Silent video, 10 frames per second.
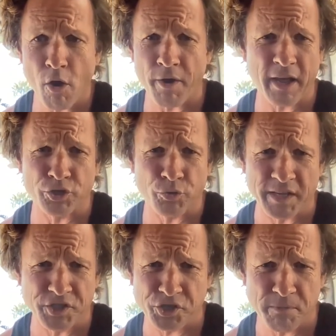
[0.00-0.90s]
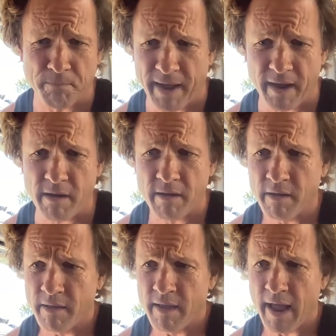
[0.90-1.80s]
on our transition bed
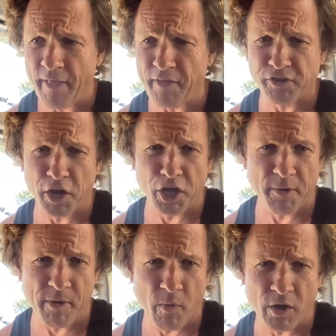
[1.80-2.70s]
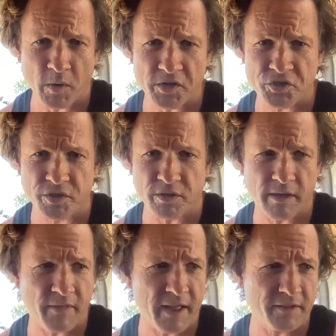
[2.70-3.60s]
and there's only going to be one question,
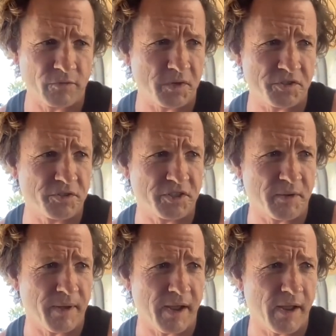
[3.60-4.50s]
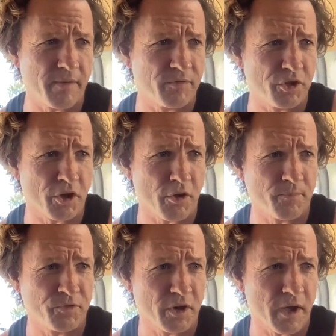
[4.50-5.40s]
and that question's going to be, you know,
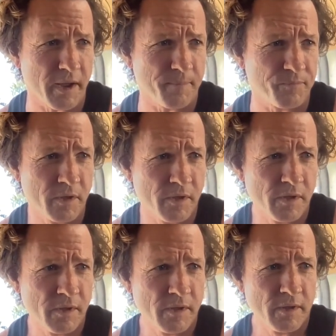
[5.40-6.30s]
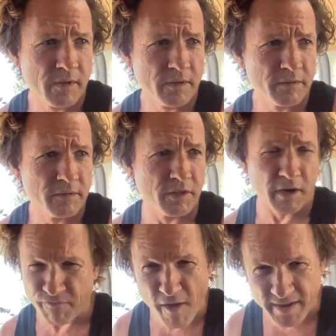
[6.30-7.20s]
did I did
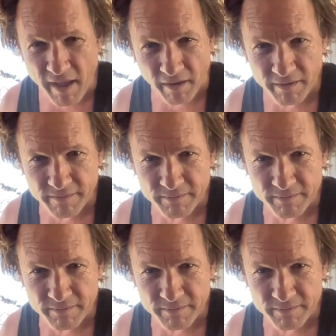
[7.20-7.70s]
I find out?